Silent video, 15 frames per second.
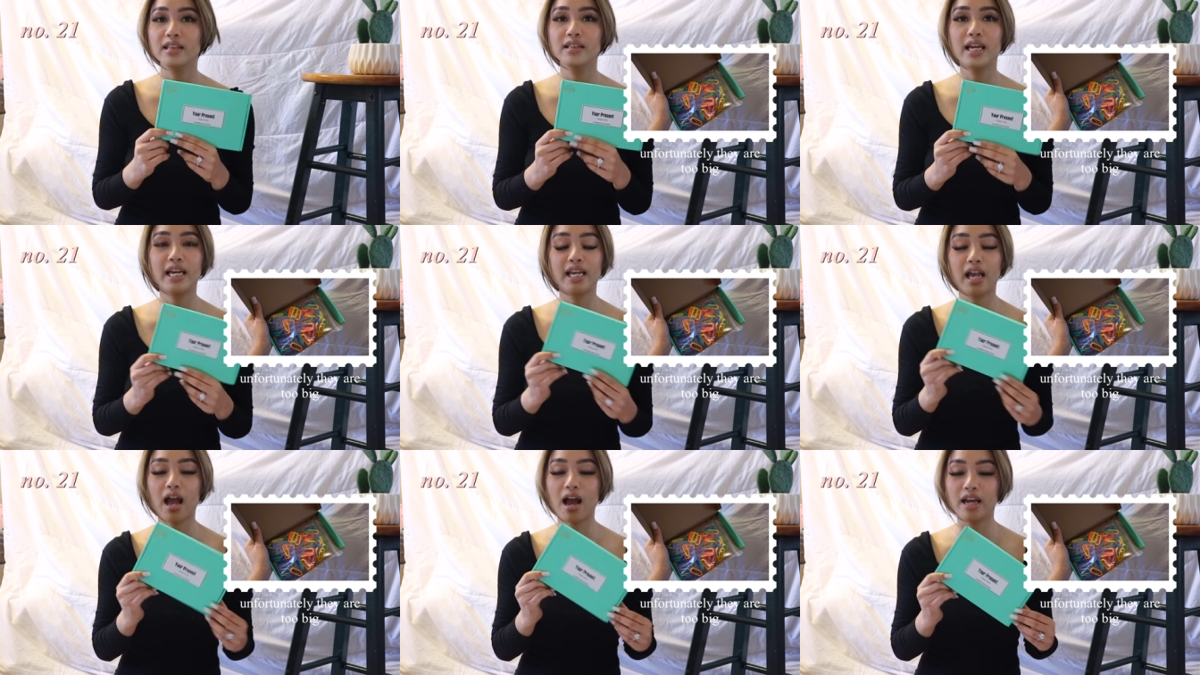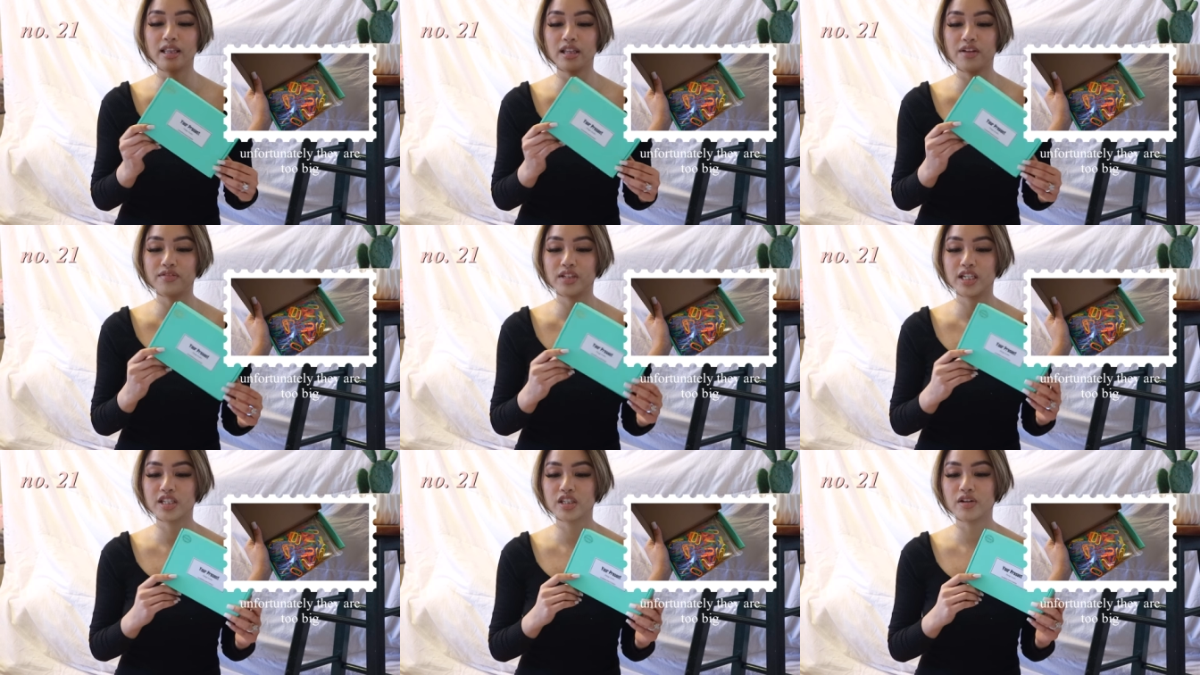Like, I love
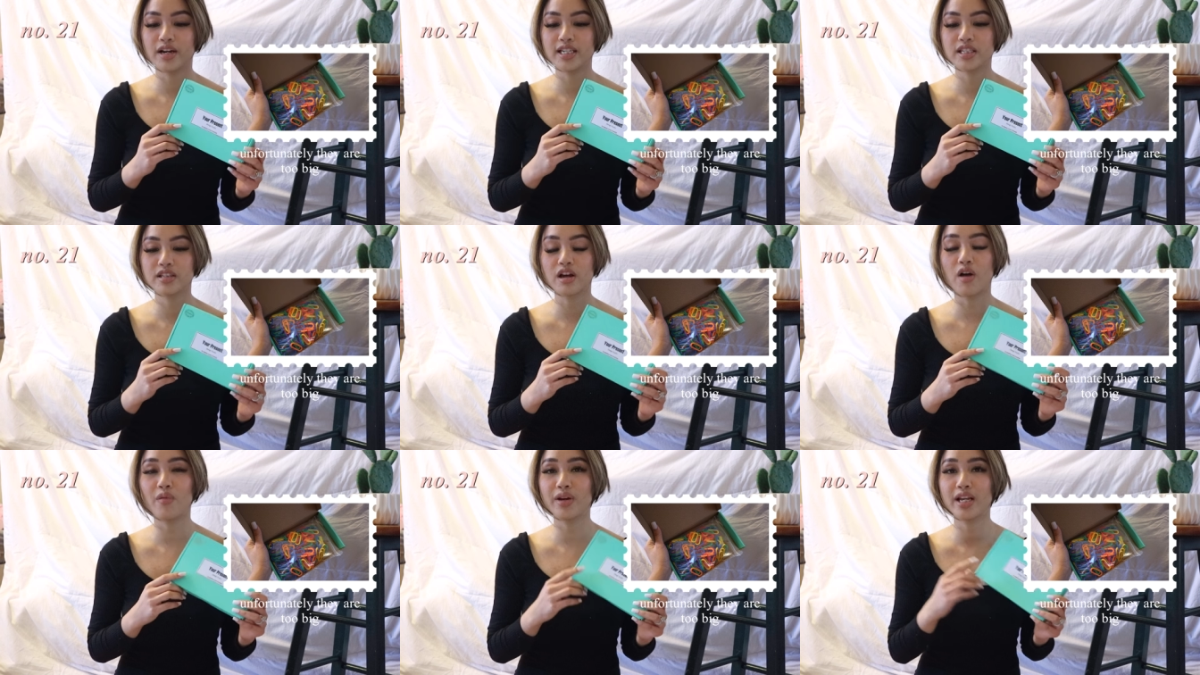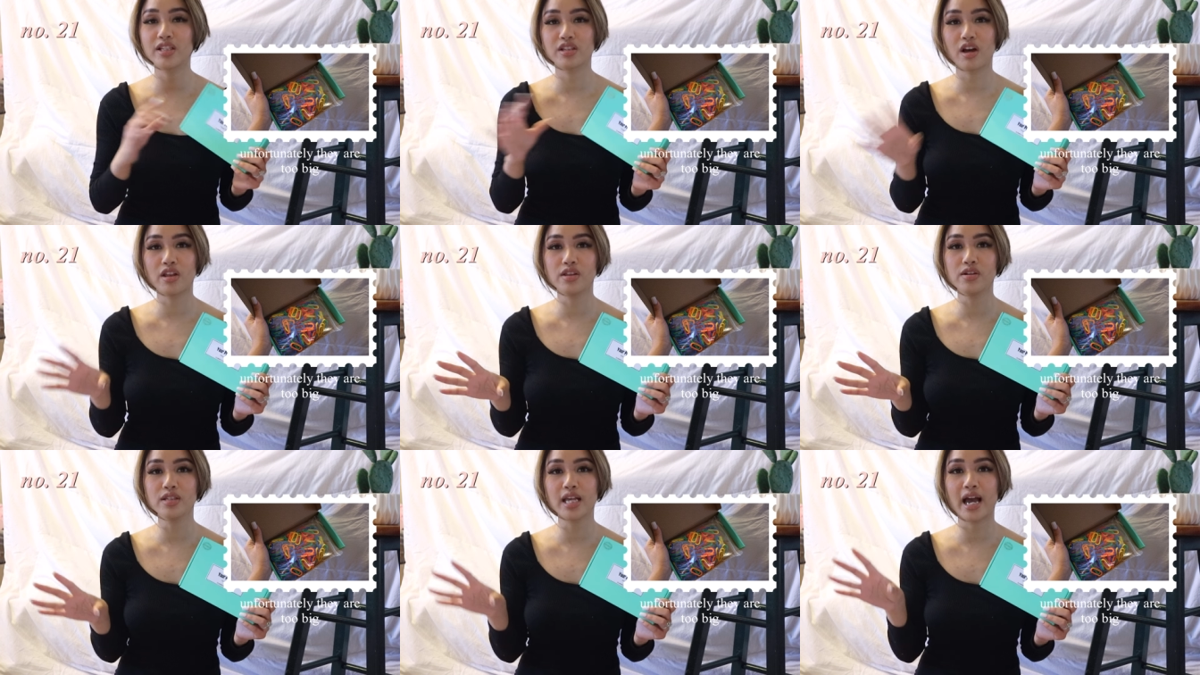these. So I saw, when I saw
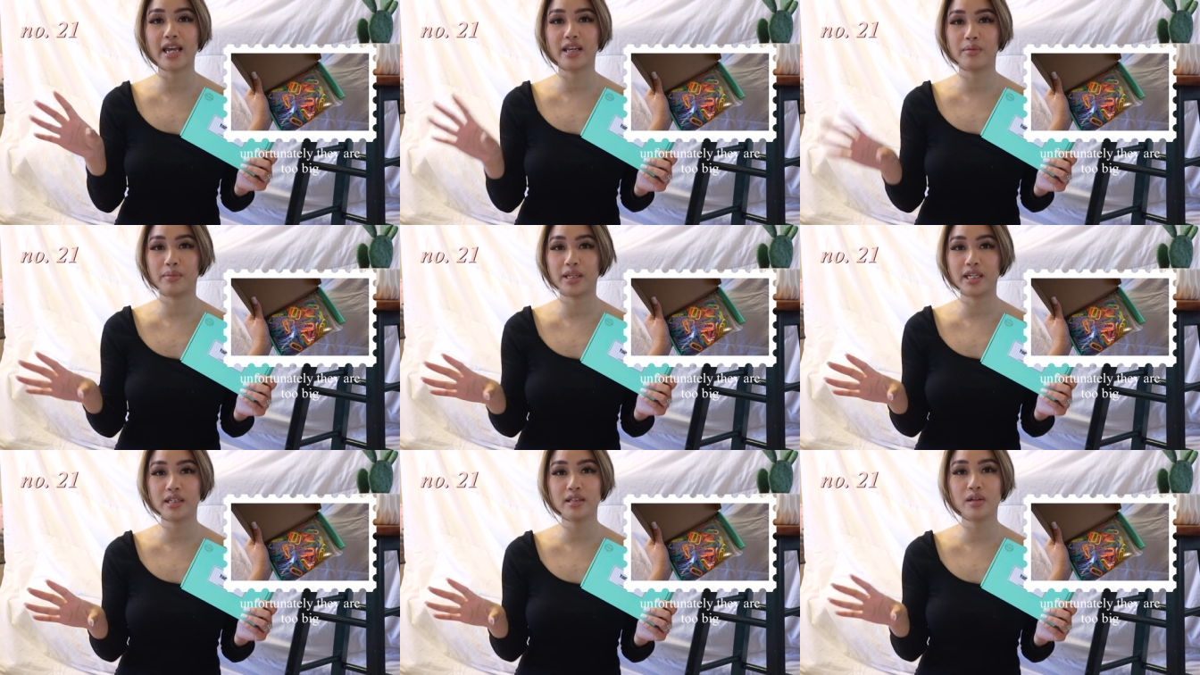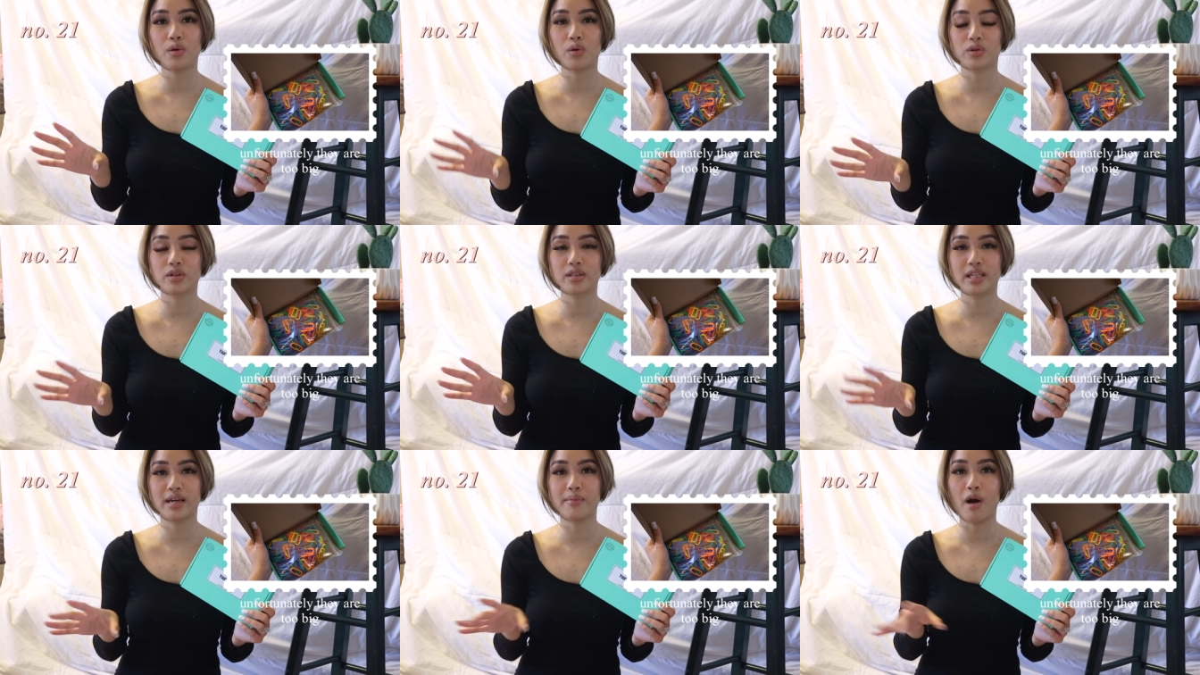those, I immediately
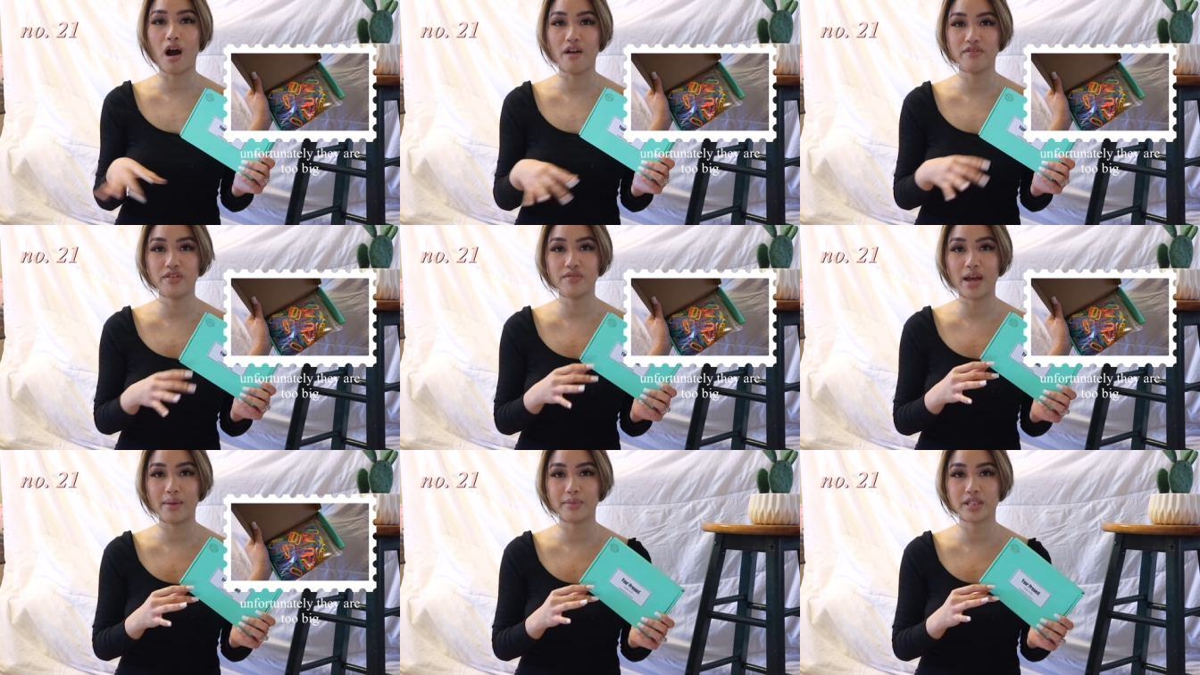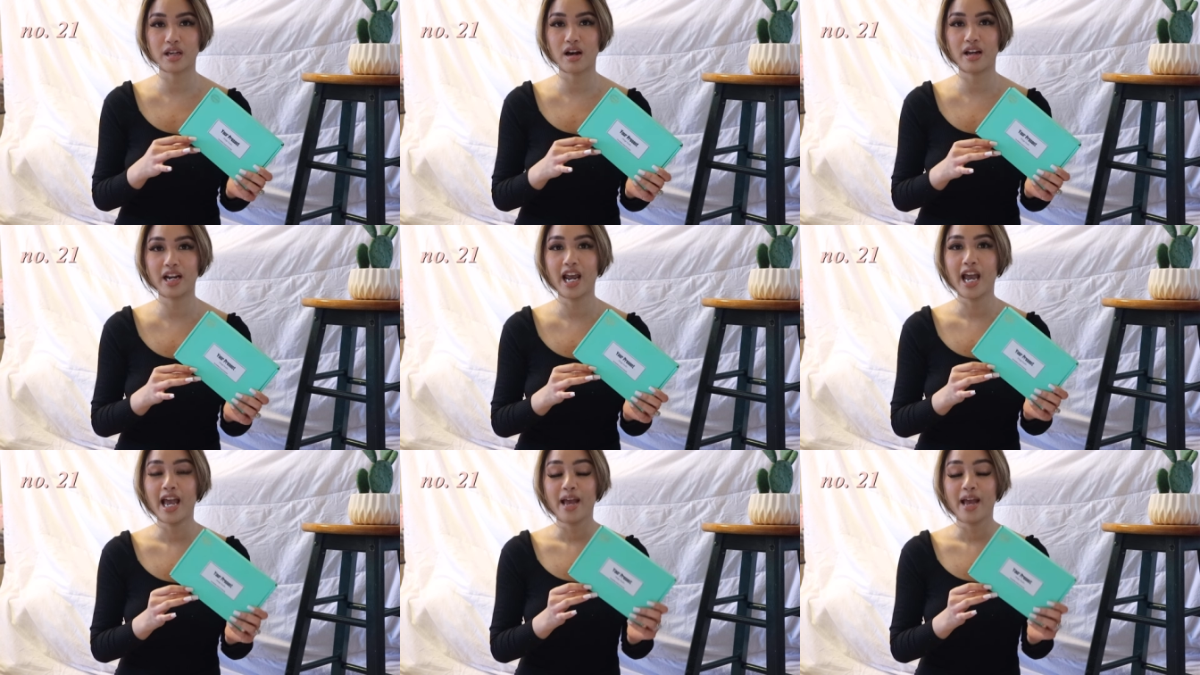ordered them off of Amazon